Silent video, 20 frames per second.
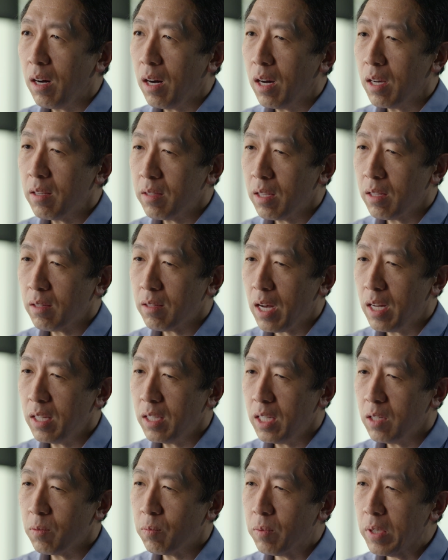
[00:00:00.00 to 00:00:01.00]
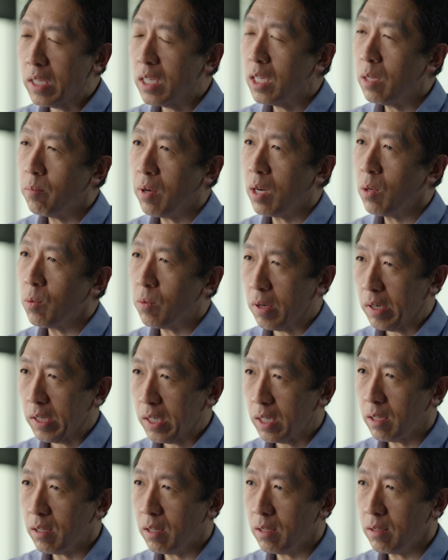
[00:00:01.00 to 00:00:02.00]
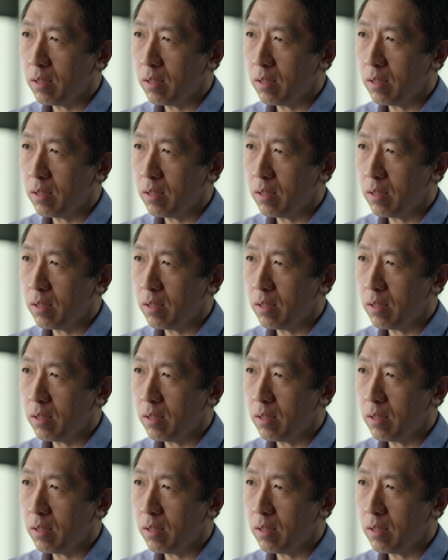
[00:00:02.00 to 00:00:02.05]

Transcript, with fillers: I think that if we keep on working on